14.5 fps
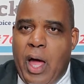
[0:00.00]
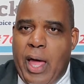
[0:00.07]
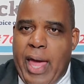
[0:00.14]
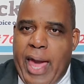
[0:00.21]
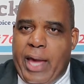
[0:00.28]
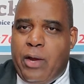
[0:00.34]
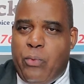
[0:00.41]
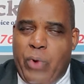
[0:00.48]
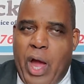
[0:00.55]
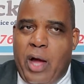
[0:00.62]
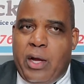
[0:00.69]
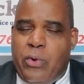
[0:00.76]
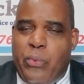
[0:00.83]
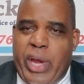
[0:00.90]

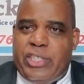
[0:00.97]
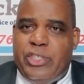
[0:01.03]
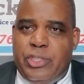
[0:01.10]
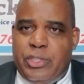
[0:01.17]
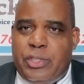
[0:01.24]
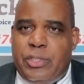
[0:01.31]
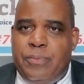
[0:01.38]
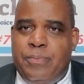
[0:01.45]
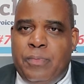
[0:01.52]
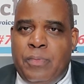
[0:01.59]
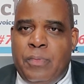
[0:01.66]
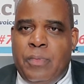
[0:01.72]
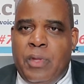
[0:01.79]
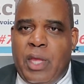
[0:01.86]
corrections.
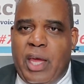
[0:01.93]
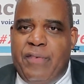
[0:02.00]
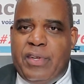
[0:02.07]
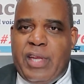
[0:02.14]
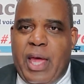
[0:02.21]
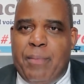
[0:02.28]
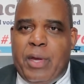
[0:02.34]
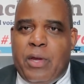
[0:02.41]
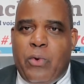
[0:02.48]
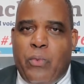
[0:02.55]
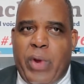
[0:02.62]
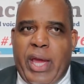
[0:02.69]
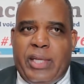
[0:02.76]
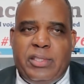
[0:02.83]
Every time it
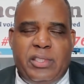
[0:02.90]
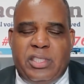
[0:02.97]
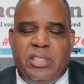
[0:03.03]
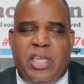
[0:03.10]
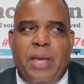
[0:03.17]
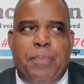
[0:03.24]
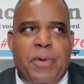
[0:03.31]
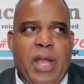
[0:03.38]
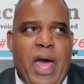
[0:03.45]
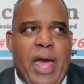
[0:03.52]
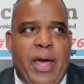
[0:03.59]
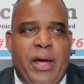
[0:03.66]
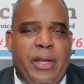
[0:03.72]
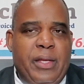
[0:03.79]
corrects, just keep an
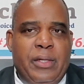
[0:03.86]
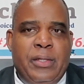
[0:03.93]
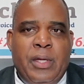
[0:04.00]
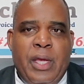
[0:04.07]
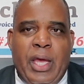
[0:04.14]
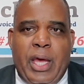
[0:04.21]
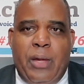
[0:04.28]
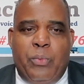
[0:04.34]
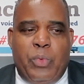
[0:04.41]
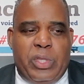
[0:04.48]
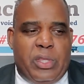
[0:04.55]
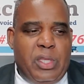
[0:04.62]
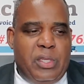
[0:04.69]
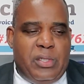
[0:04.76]
eye on it. And
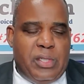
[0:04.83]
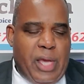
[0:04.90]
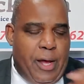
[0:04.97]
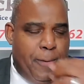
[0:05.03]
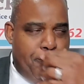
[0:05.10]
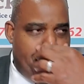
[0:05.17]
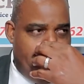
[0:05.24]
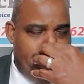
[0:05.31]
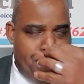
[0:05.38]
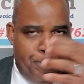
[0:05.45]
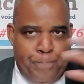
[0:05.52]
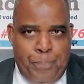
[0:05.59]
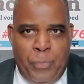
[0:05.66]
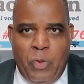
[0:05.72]
with this
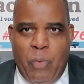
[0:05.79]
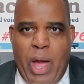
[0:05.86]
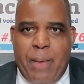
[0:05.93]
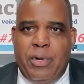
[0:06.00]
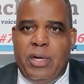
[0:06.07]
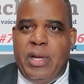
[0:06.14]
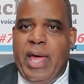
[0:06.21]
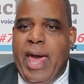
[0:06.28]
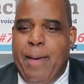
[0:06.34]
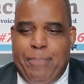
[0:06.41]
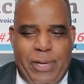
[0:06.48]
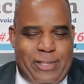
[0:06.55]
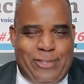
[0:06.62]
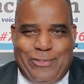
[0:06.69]
Robinhood
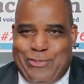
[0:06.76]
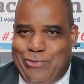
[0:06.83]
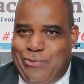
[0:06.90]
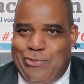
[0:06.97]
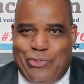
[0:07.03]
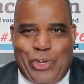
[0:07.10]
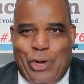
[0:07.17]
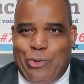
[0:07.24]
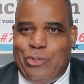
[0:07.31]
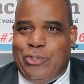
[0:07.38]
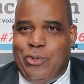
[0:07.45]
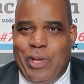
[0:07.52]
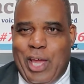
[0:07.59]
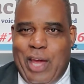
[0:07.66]
app, it shows
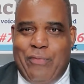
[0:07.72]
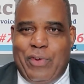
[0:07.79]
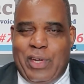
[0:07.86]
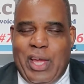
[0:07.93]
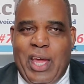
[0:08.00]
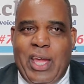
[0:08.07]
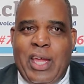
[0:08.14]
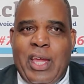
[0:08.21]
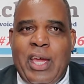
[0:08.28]
you every day.